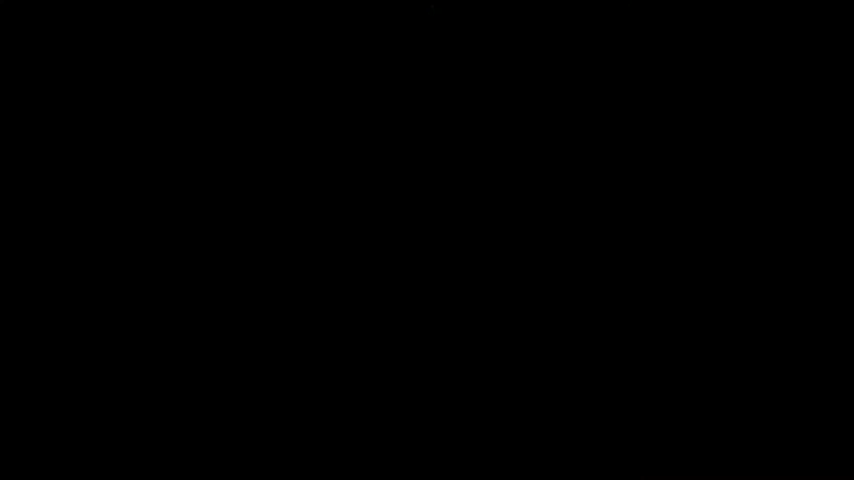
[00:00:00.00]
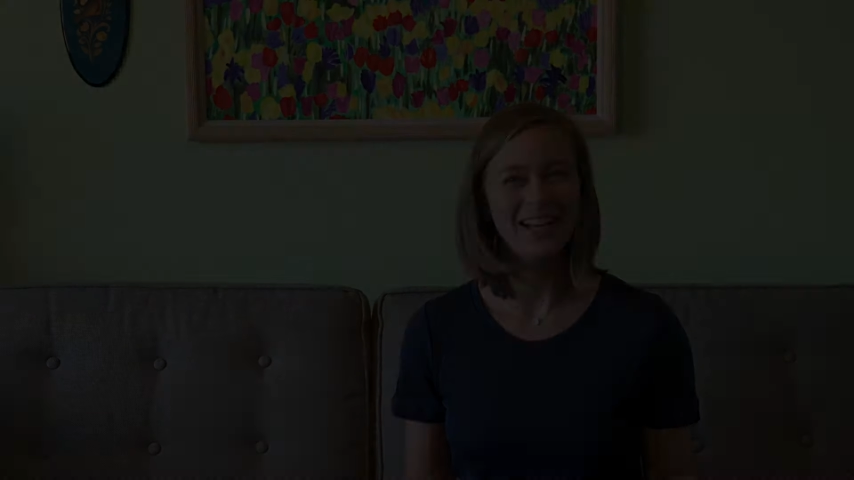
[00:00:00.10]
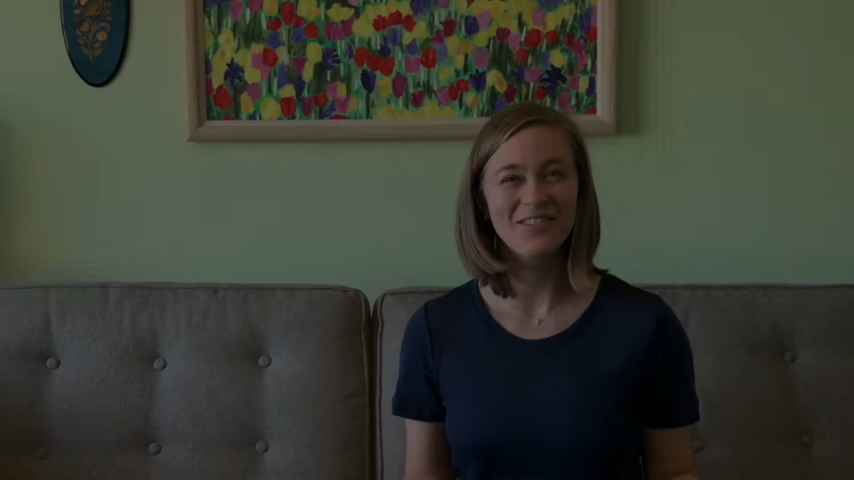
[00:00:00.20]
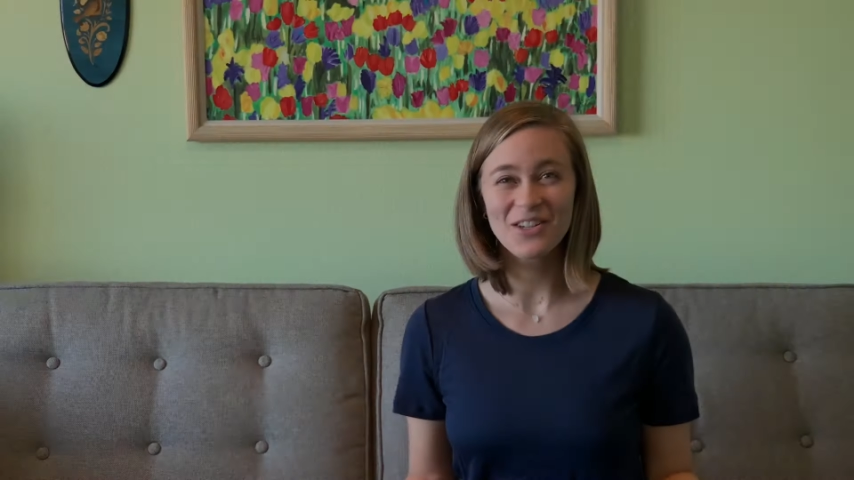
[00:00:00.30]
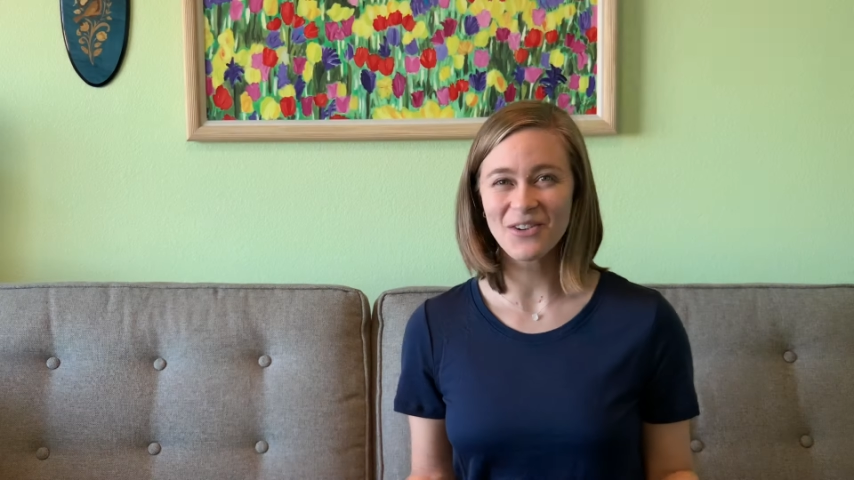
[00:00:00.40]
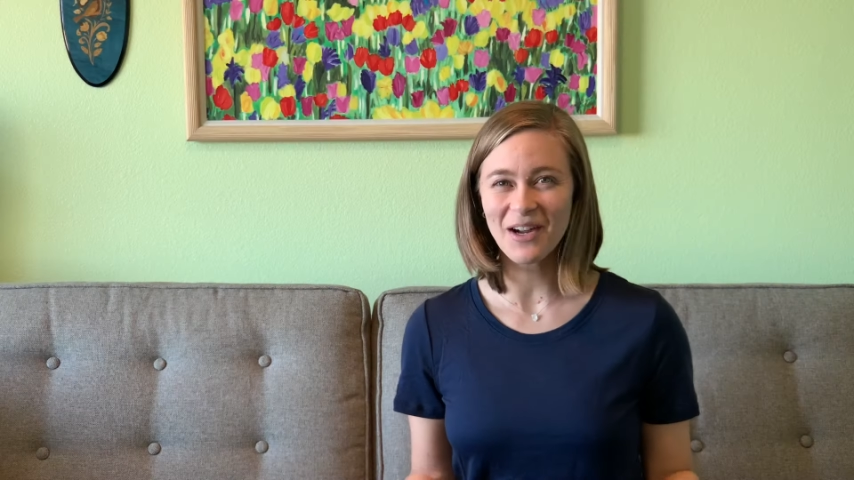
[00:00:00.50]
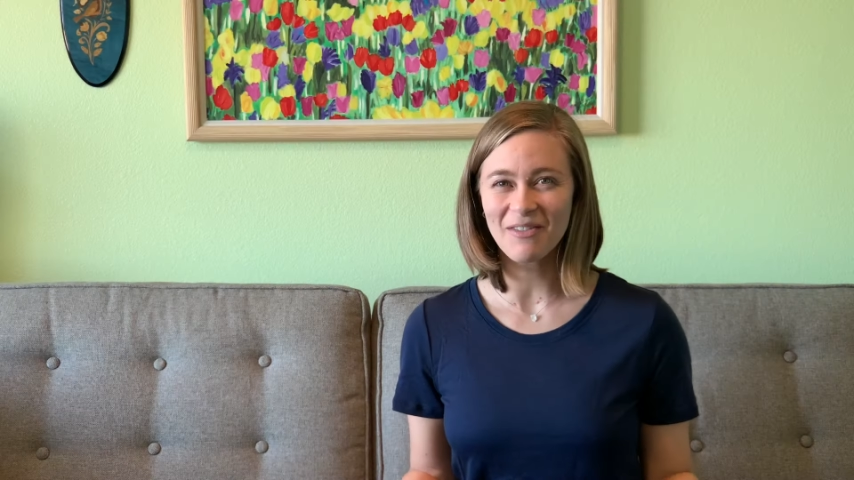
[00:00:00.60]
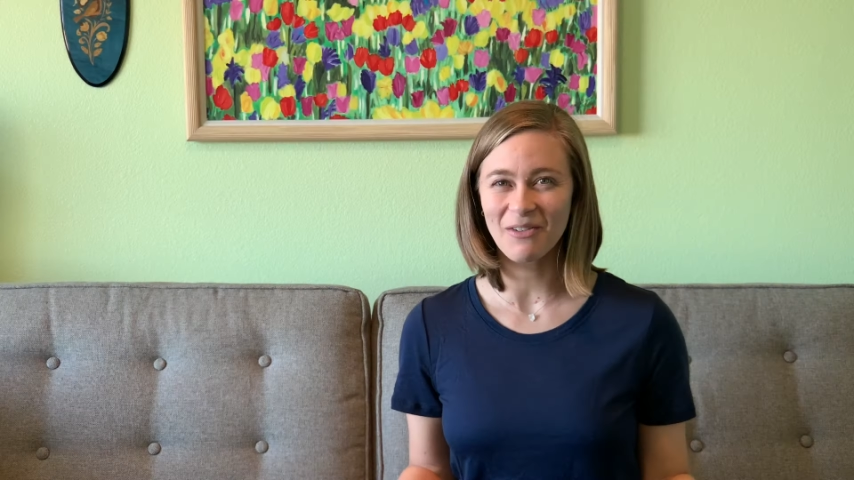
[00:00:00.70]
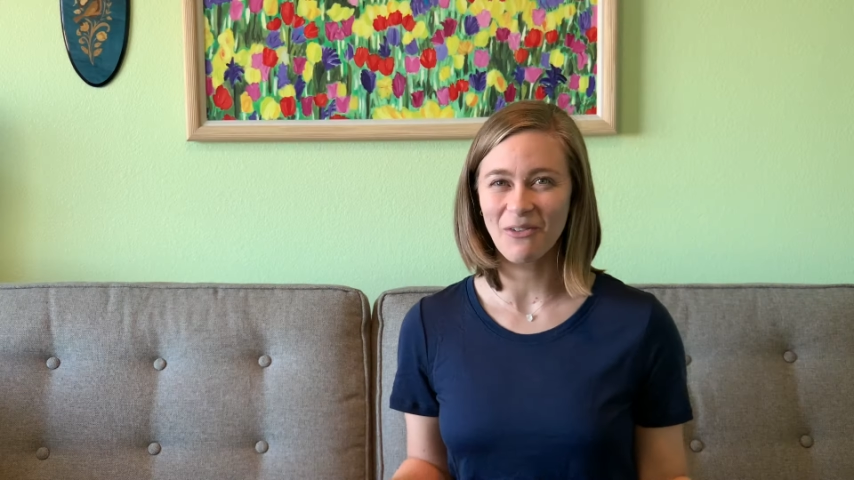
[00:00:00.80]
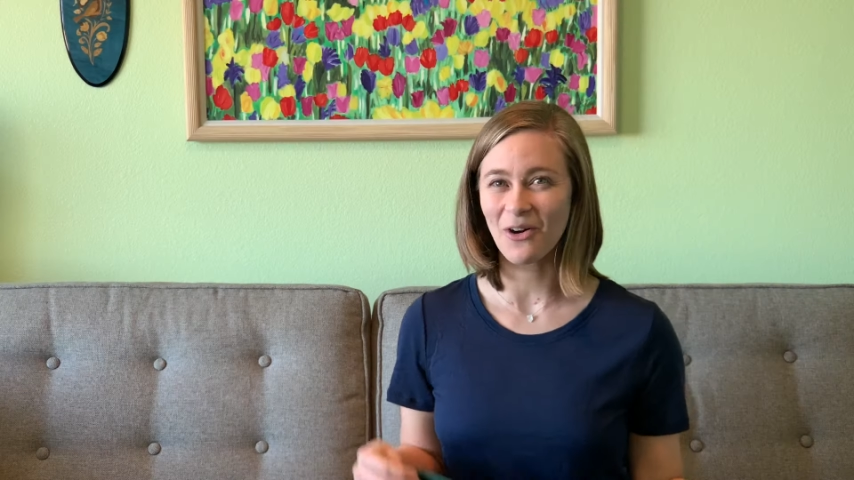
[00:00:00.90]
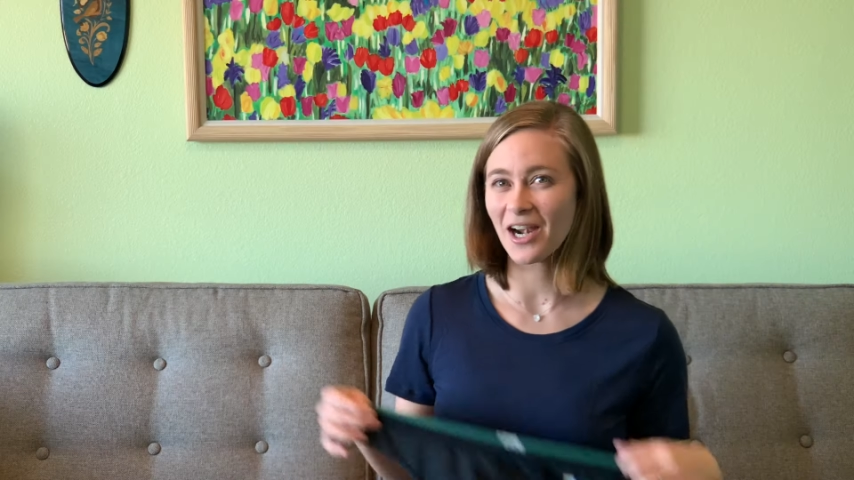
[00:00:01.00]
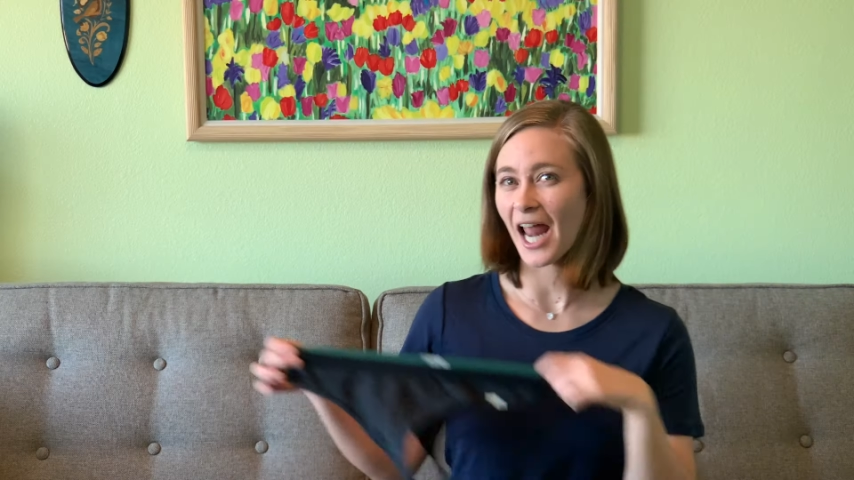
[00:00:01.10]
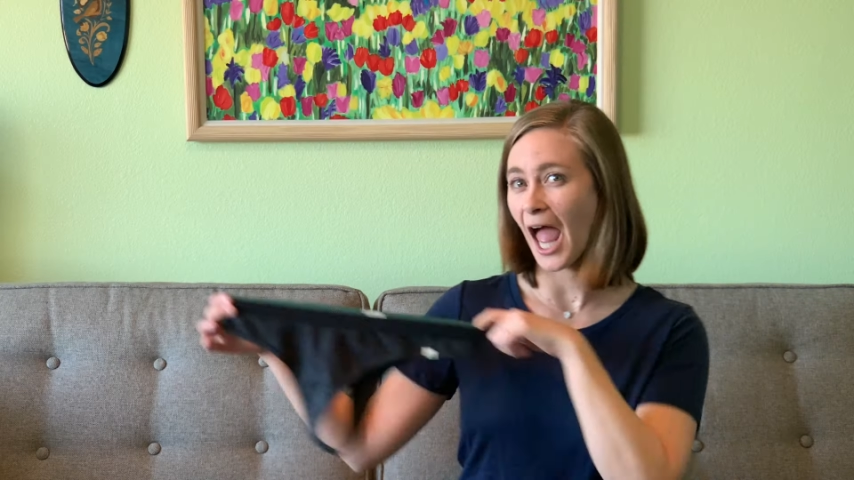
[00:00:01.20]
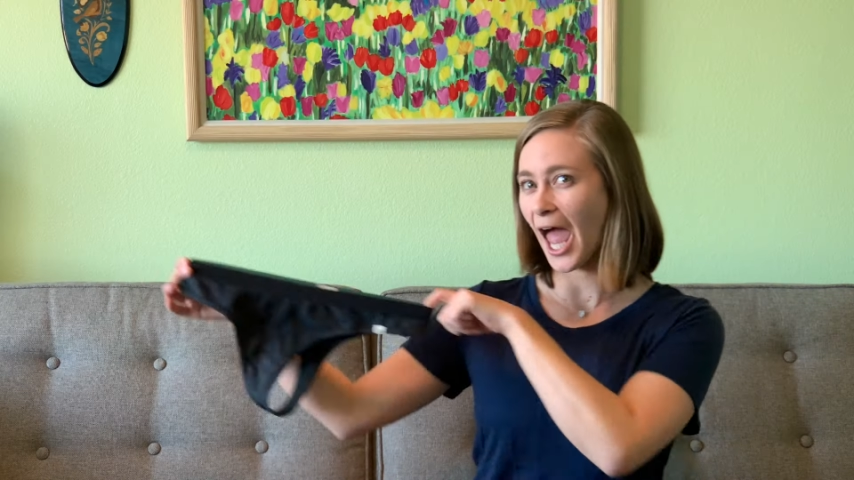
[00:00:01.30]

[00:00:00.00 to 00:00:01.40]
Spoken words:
Have you ever worn